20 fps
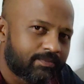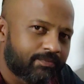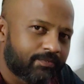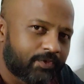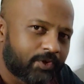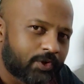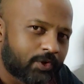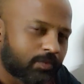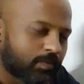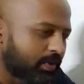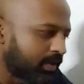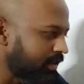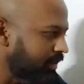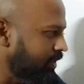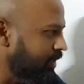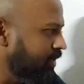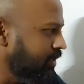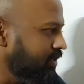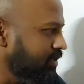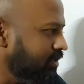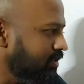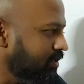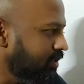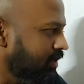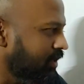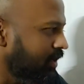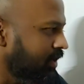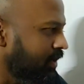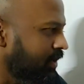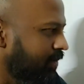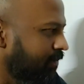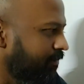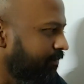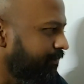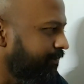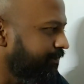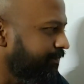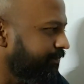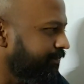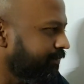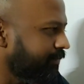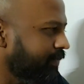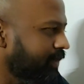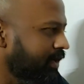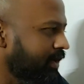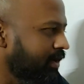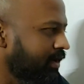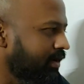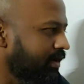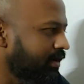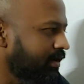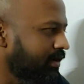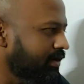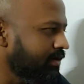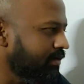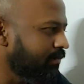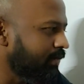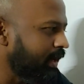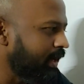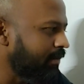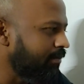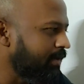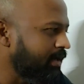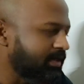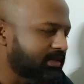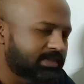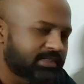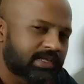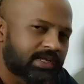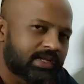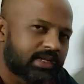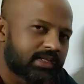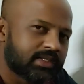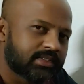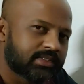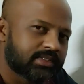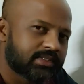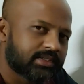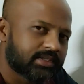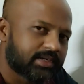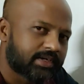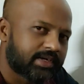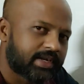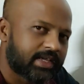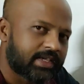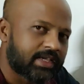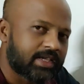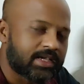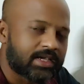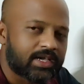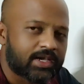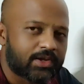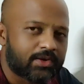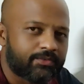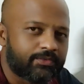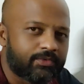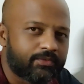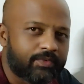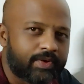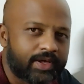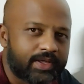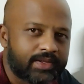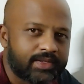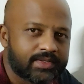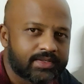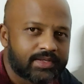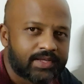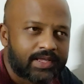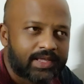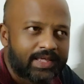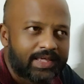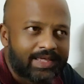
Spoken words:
When this white blood cell is taking care of the virus,